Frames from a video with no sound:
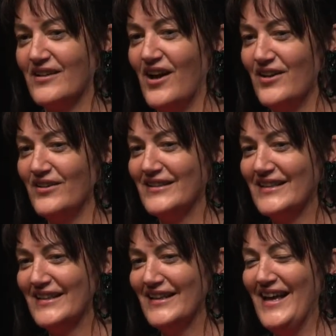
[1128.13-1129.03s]
It
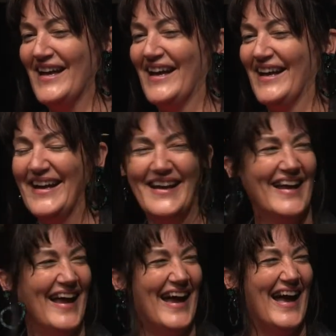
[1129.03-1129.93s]
probably worked out for
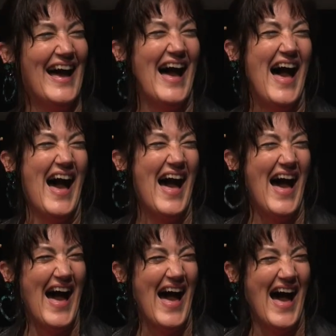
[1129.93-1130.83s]
everyone that you
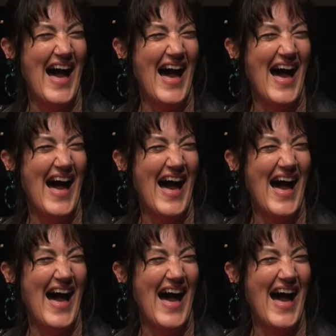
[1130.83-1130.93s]
got the